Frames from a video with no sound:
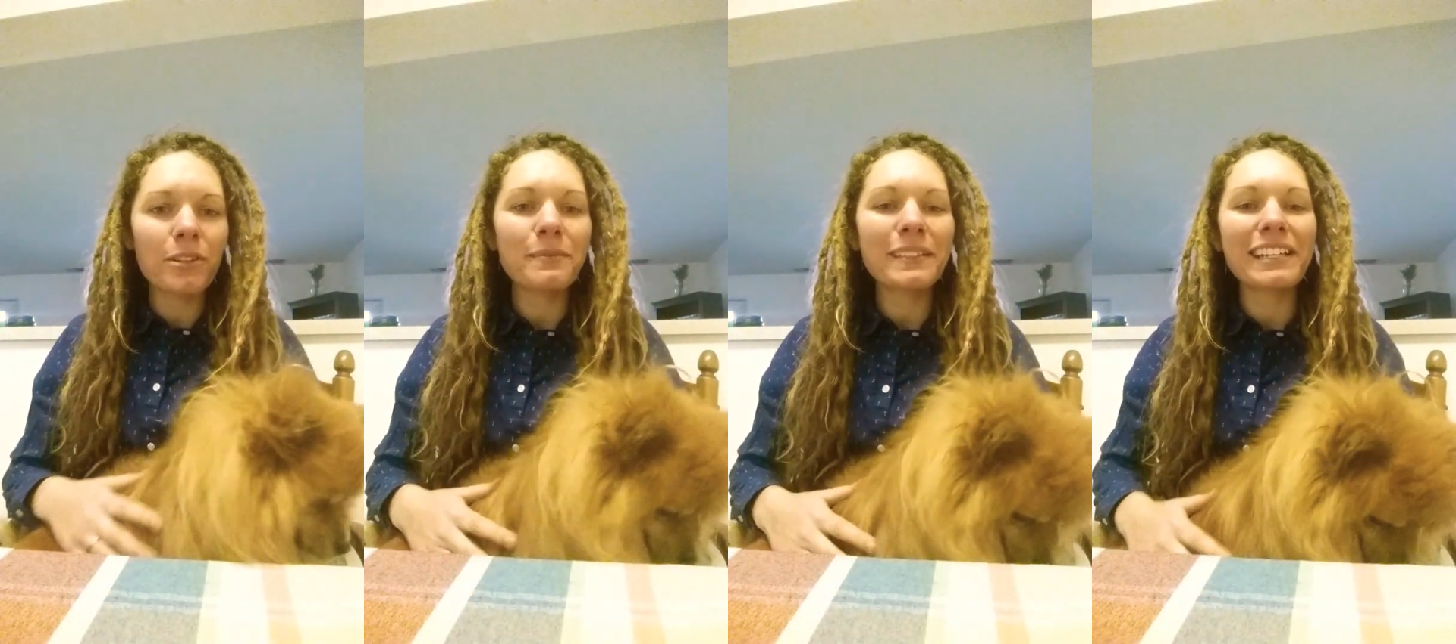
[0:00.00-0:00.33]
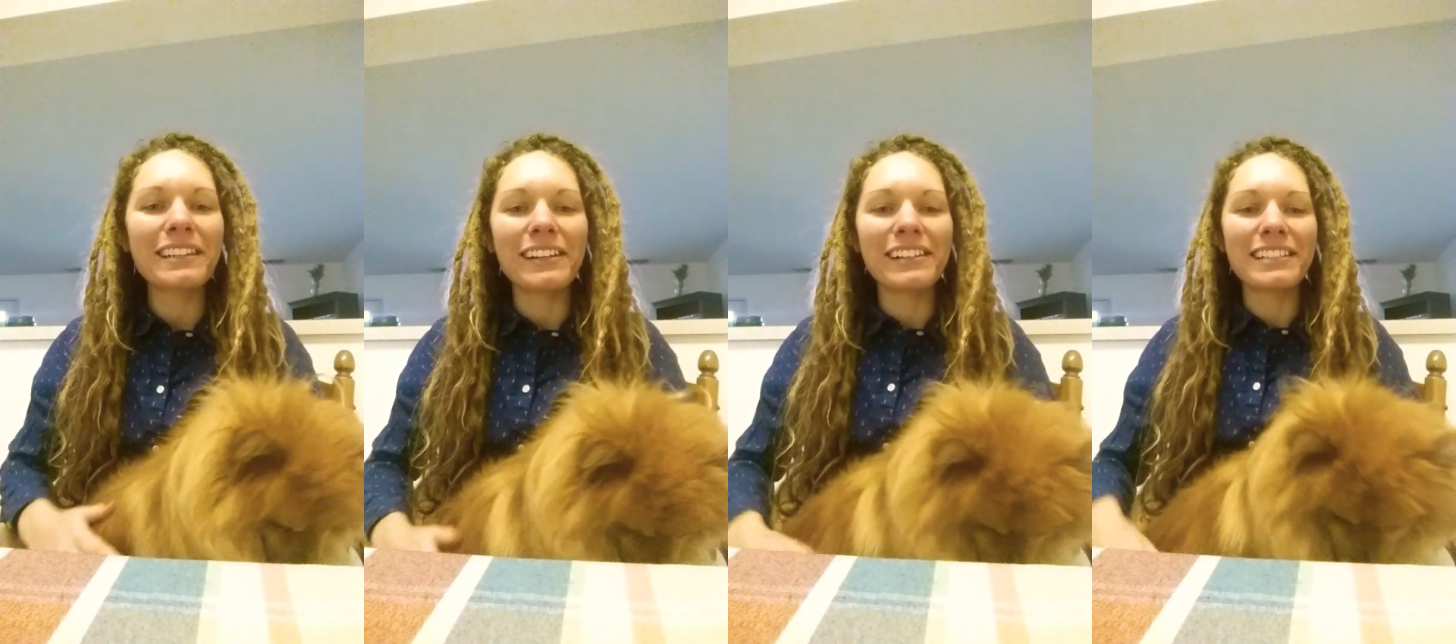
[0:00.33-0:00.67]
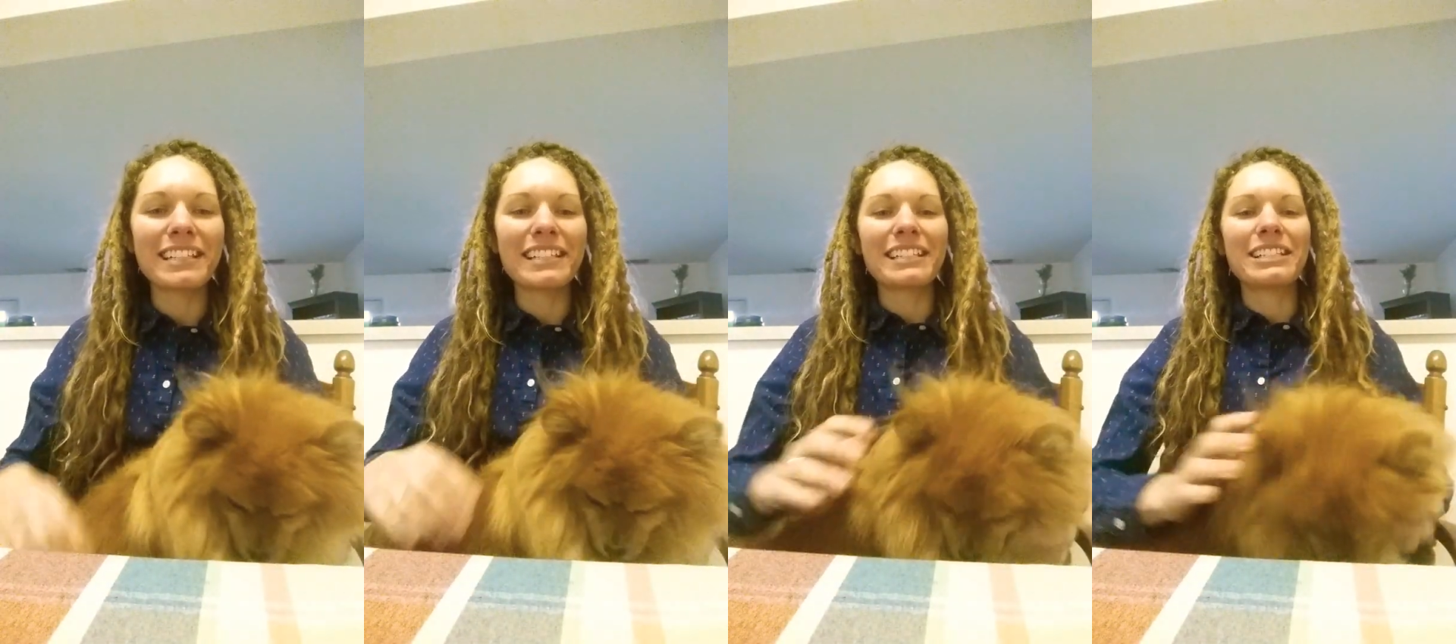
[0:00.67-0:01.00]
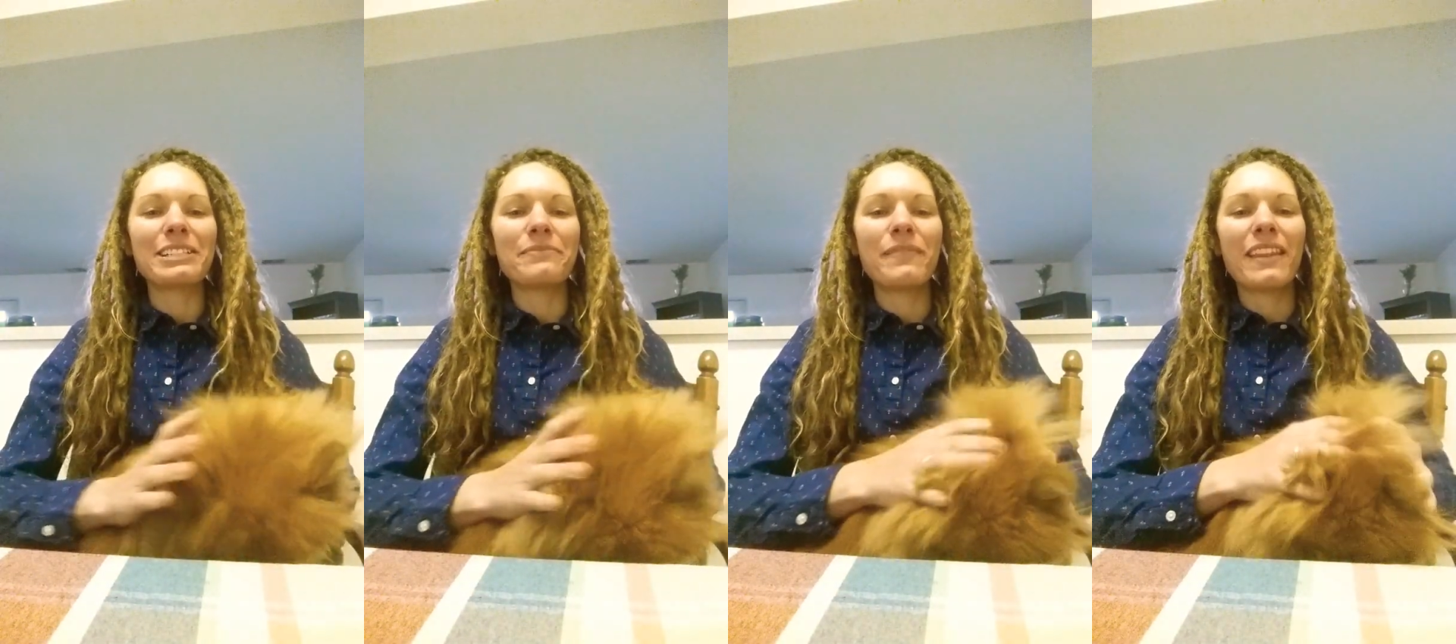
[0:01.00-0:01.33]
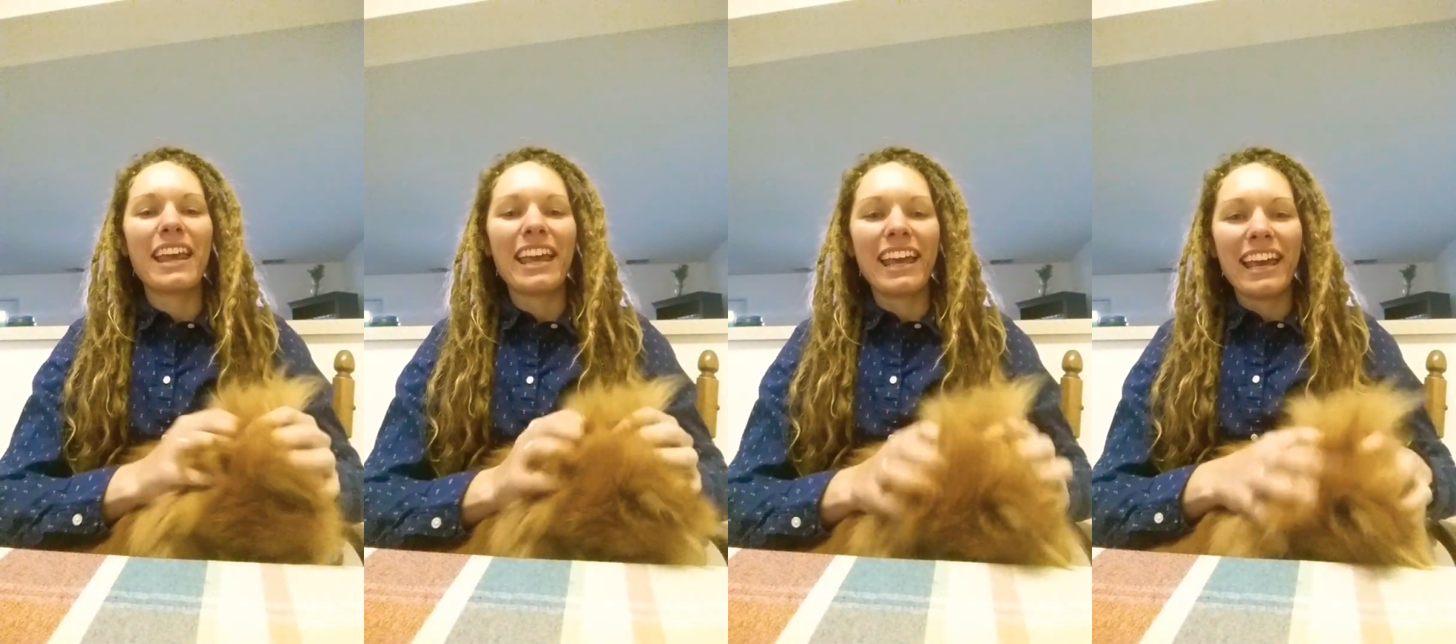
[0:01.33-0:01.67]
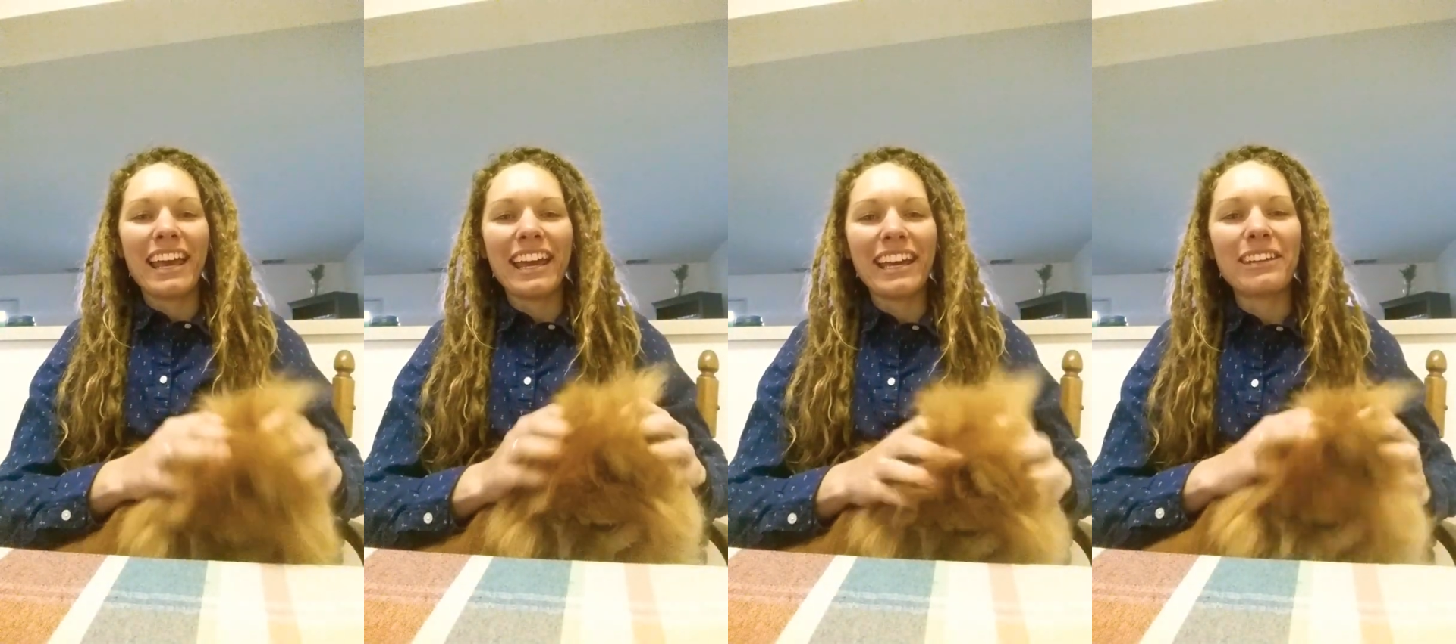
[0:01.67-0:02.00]
Roman
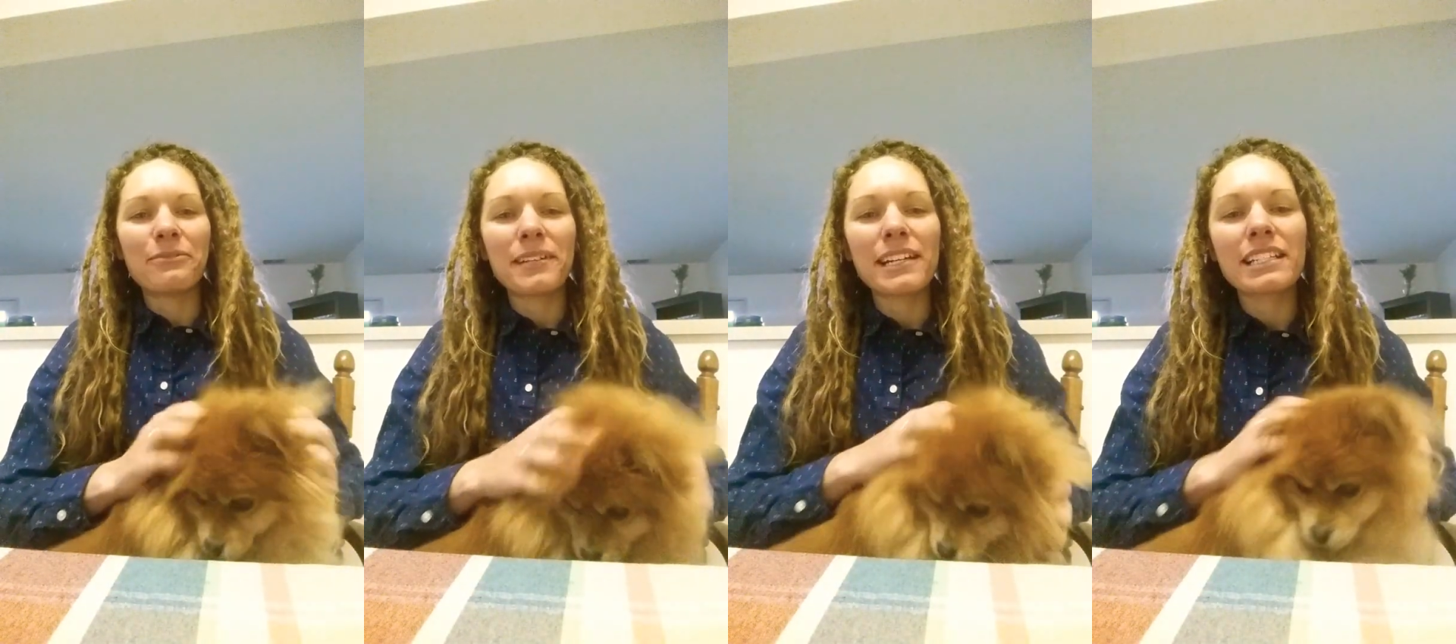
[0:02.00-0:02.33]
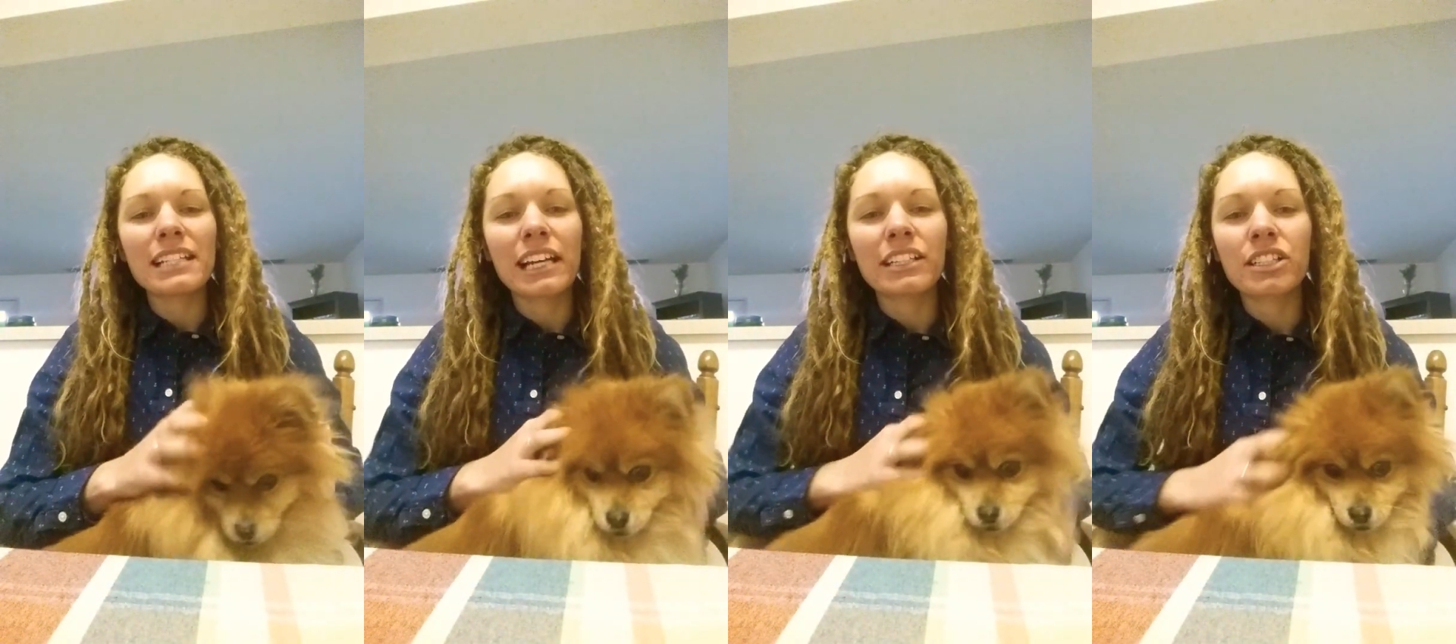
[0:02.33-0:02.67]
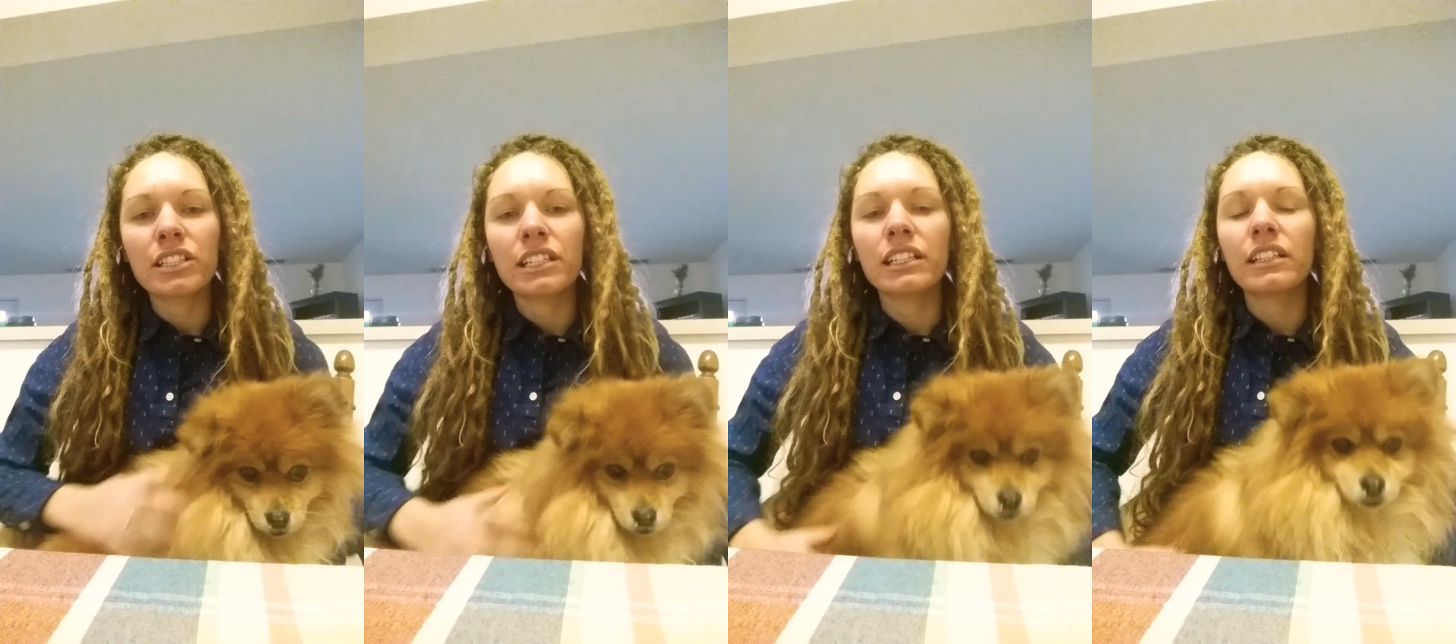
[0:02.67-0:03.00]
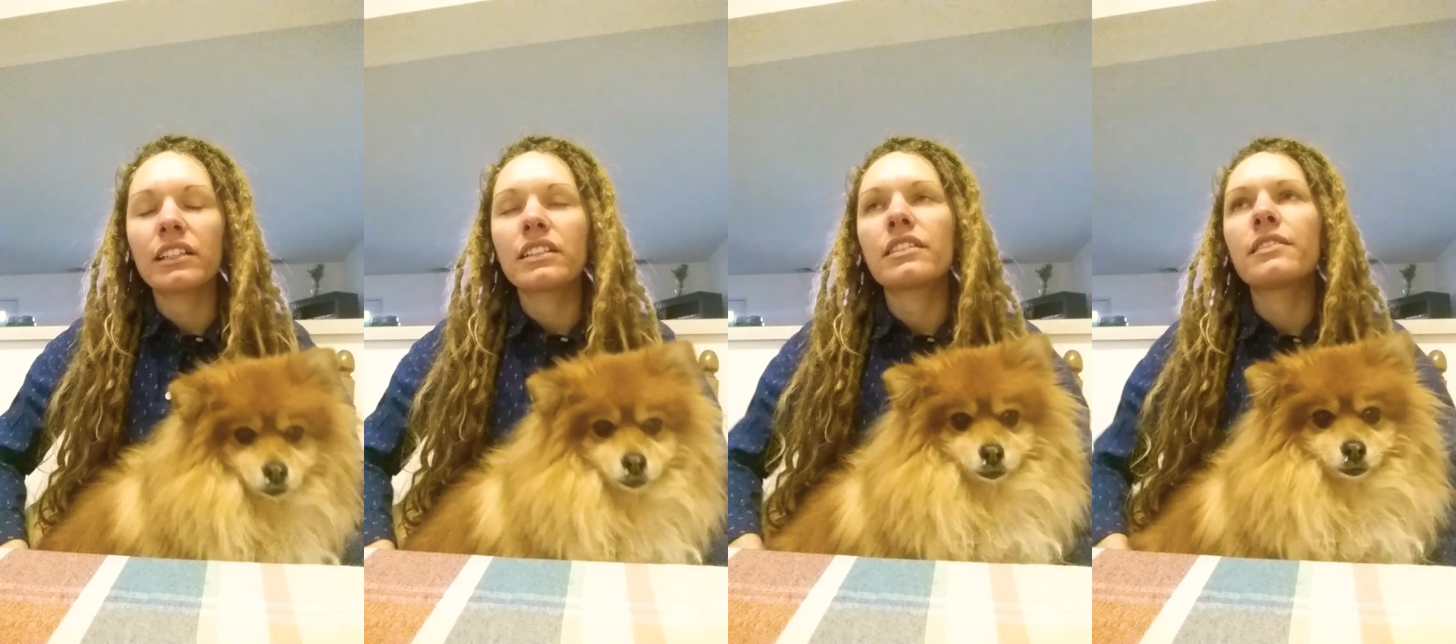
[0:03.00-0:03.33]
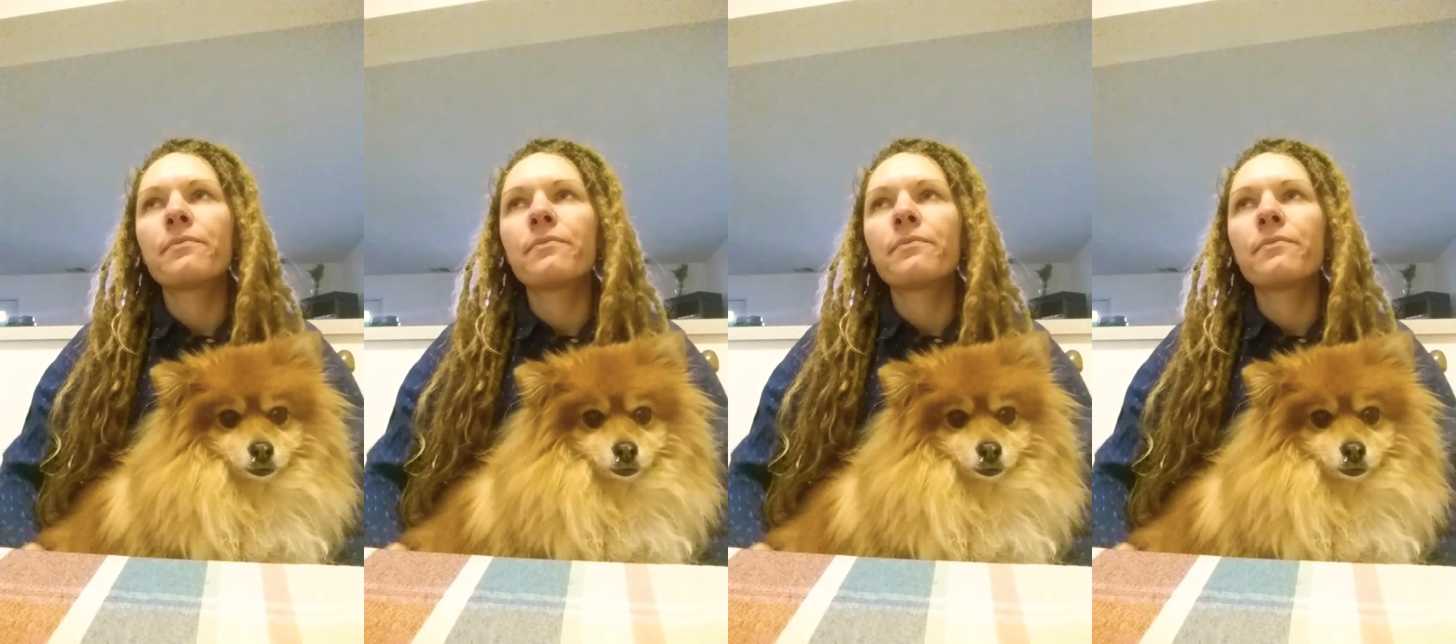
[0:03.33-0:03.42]
Catholicism and what is actually